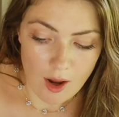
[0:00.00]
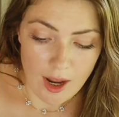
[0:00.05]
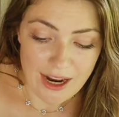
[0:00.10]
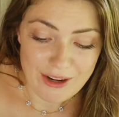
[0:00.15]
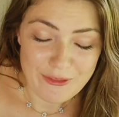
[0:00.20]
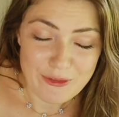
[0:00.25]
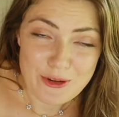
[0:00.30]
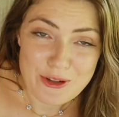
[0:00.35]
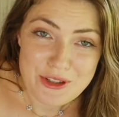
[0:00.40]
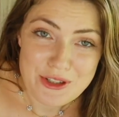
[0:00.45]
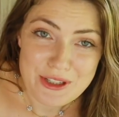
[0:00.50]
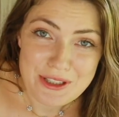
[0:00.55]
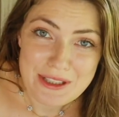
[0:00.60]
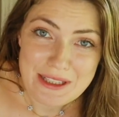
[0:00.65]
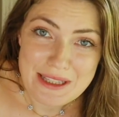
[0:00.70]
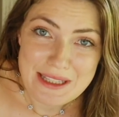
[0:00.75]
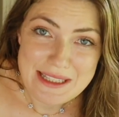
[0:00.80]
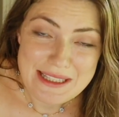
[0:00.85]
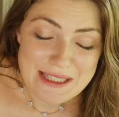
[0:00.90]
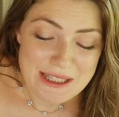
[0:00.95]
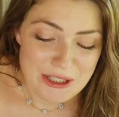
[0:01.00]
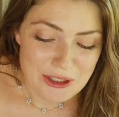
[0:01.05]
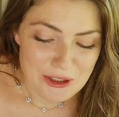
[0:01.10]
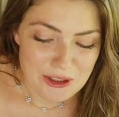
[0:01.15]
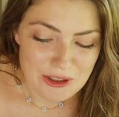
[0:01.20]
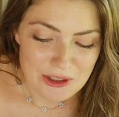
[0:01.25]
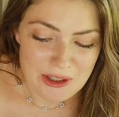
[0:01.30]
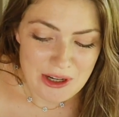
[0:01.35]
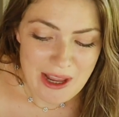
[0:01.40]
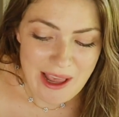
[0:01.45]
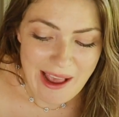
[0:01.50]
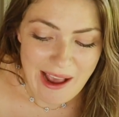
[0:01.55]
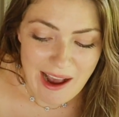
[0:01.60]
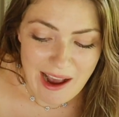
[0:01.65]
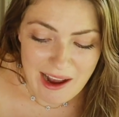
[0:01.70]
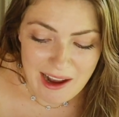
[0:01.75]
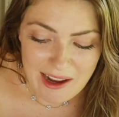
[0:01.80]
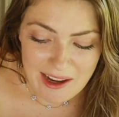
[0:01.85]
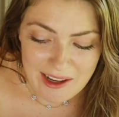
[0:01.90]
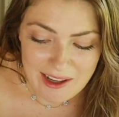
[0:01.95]
Unfortunately, this year
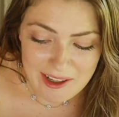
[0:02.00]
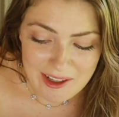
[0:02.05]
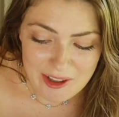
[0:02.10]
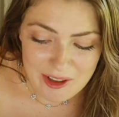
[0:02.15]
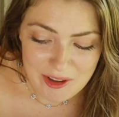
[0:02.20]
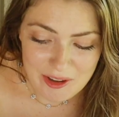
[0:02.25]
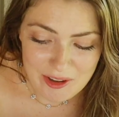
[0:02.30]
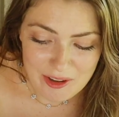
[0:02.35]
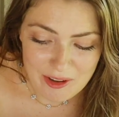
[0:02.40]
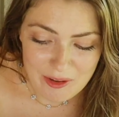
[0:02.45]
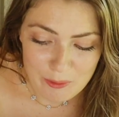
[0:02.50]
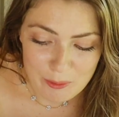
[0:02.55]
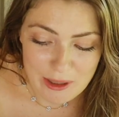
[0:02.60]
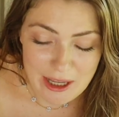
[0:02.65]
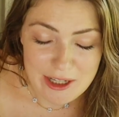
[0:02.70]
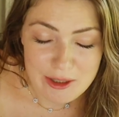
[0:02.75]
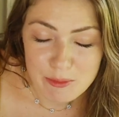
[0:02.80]
we had